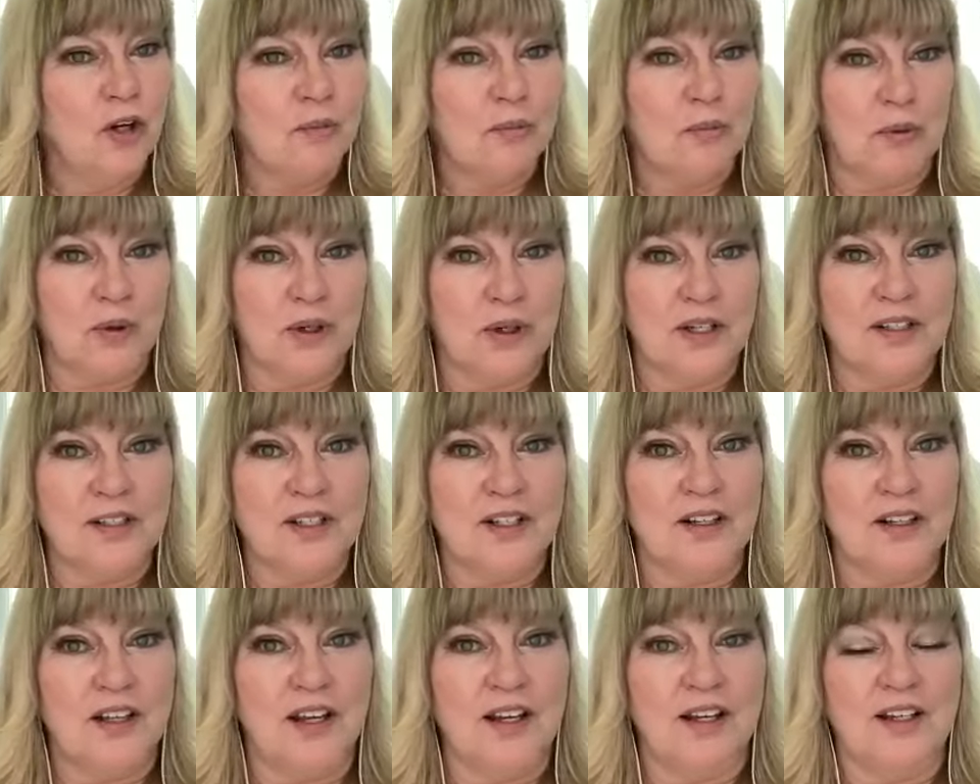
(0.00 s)
bring
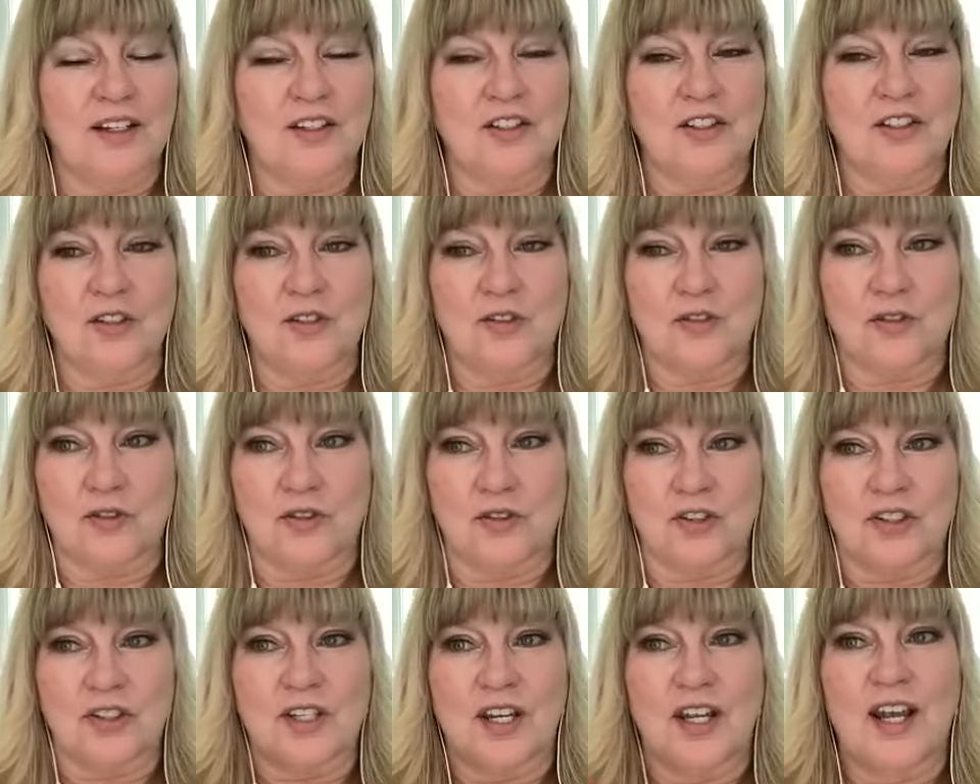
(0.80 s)
to light issues or
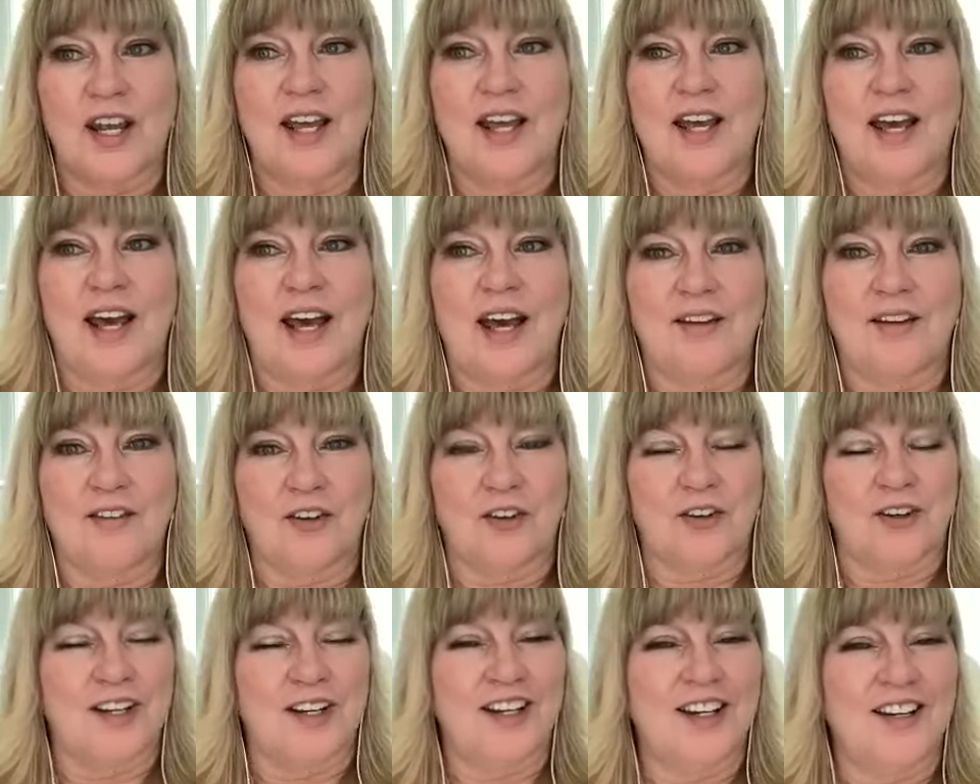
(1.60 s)
just have,
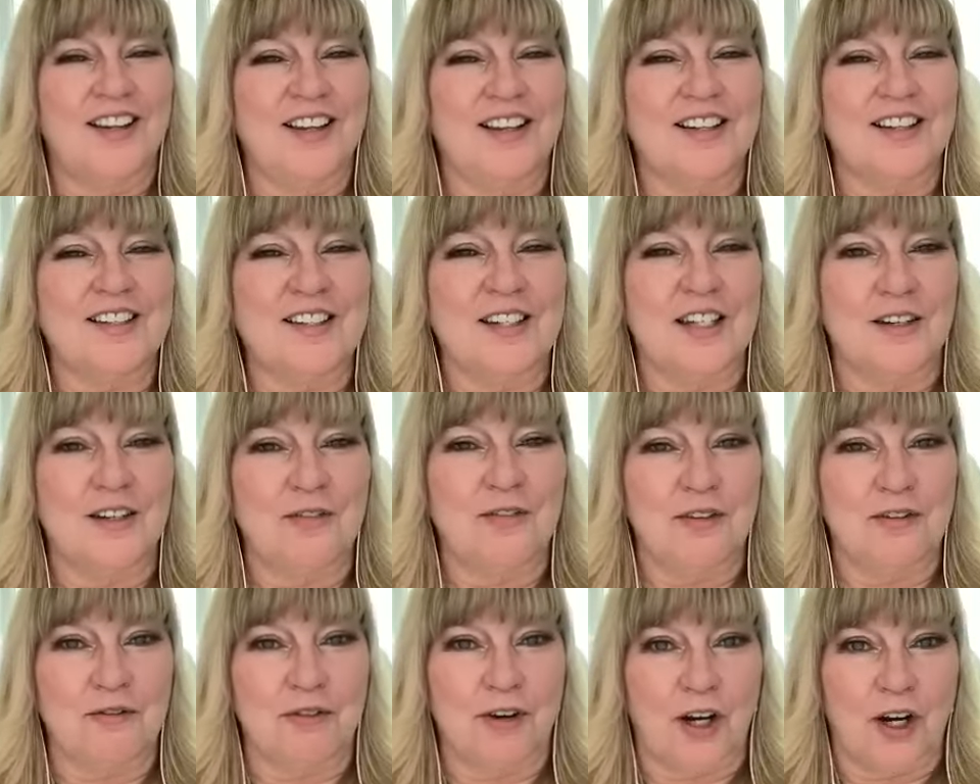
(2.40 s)
creating that safe
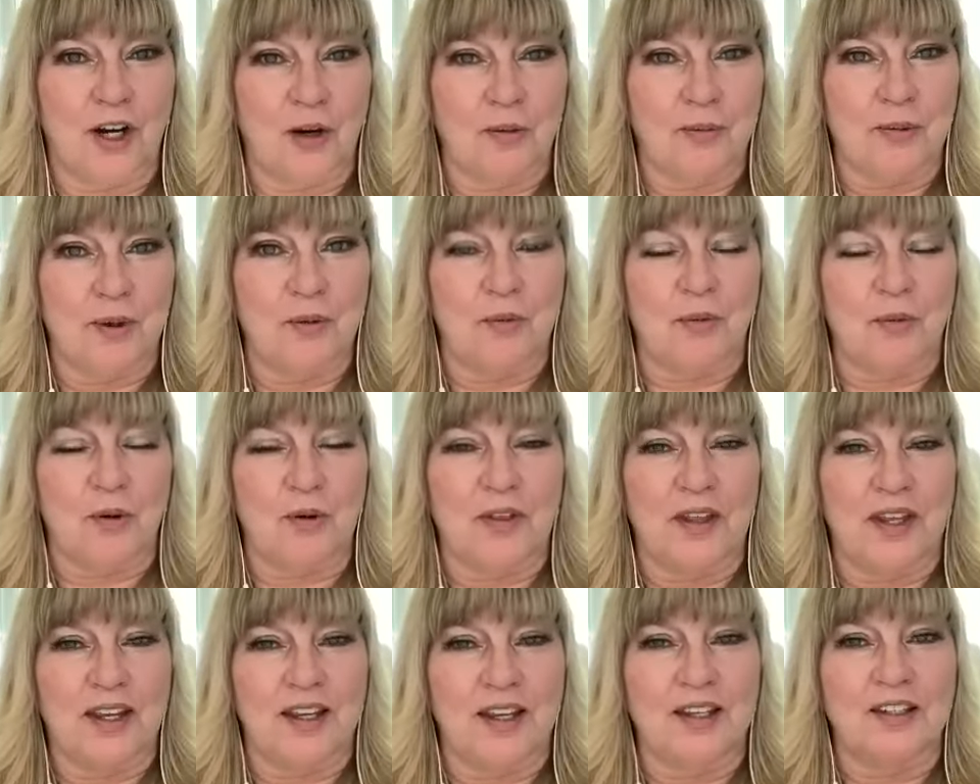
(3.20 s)
environment where
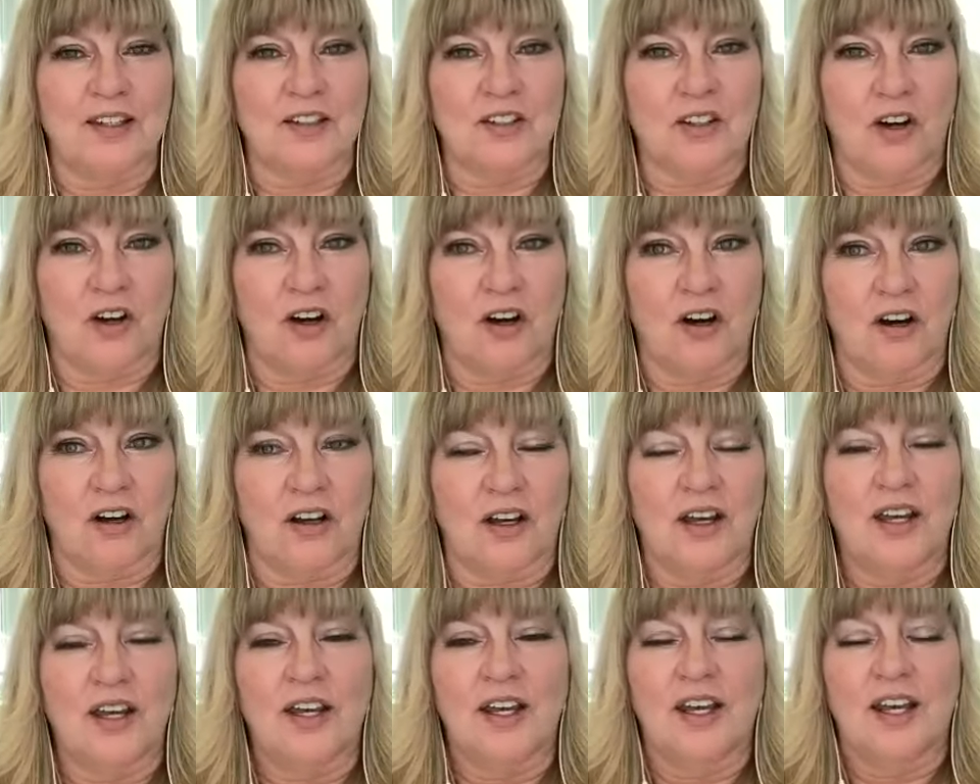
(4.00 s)
they can talk
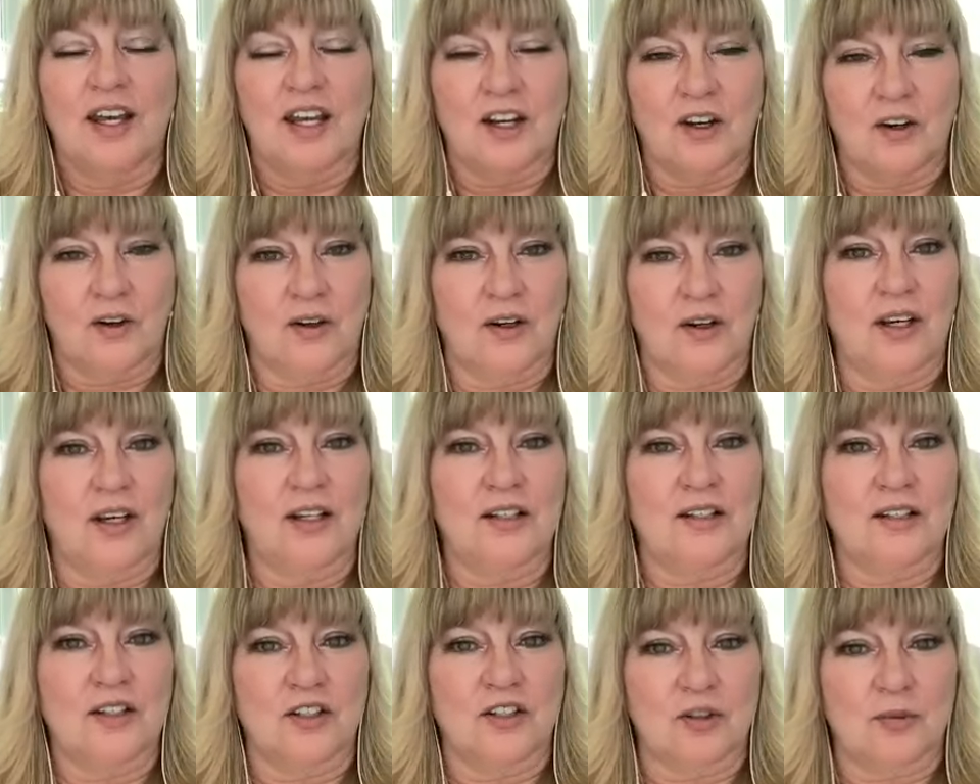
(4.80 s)
and
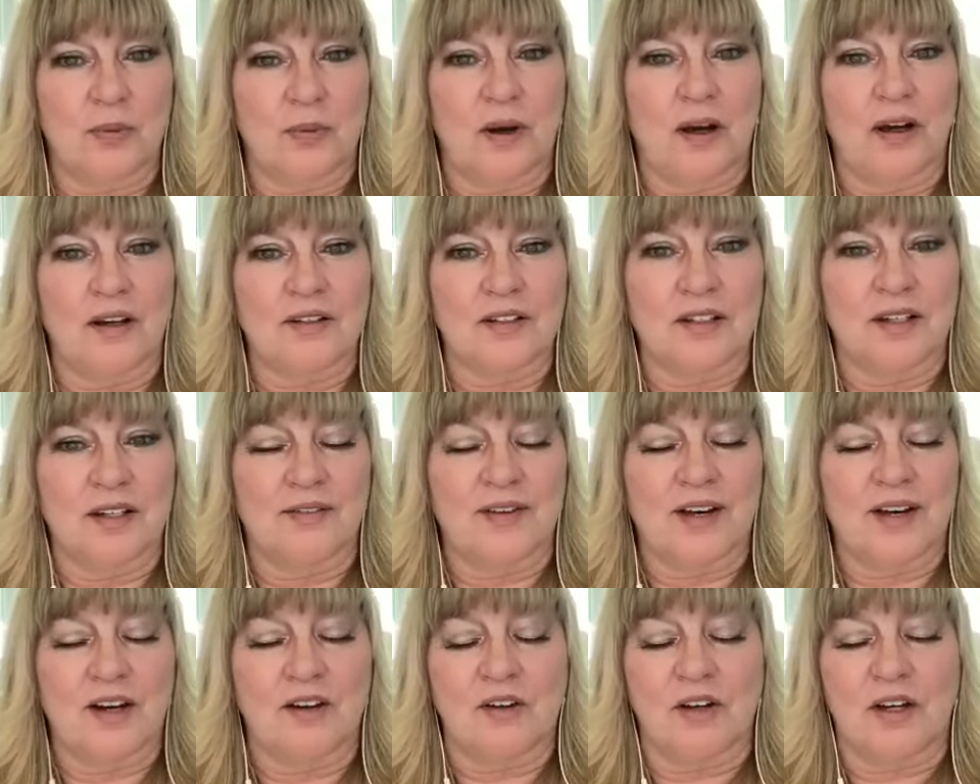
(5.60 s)
create such a positive
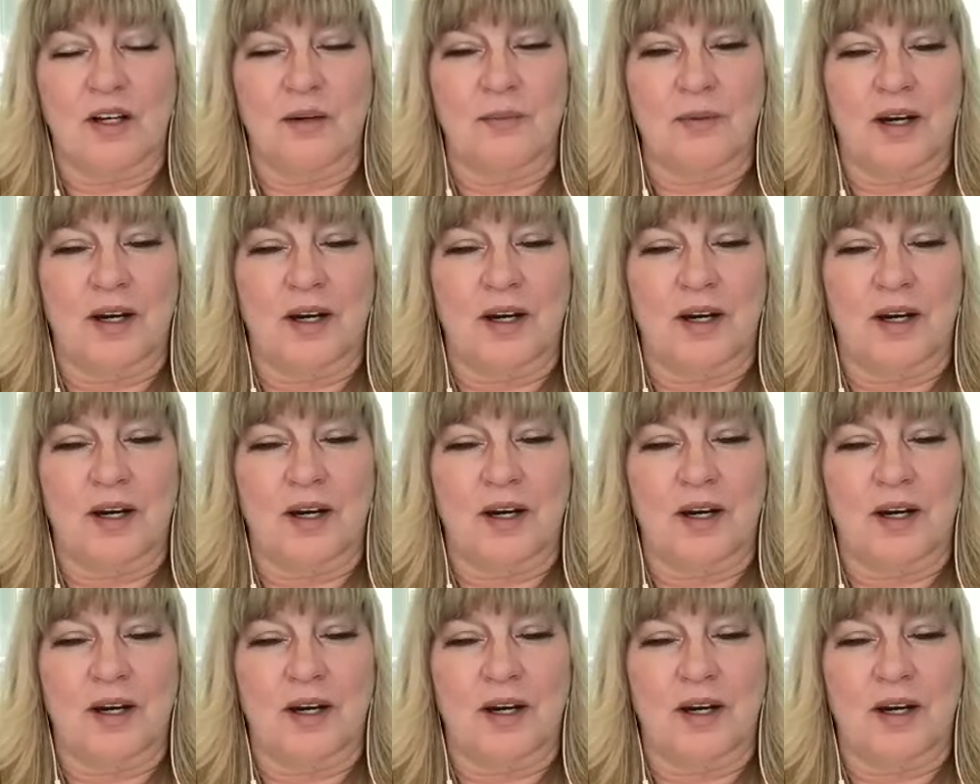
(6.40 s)
outcome,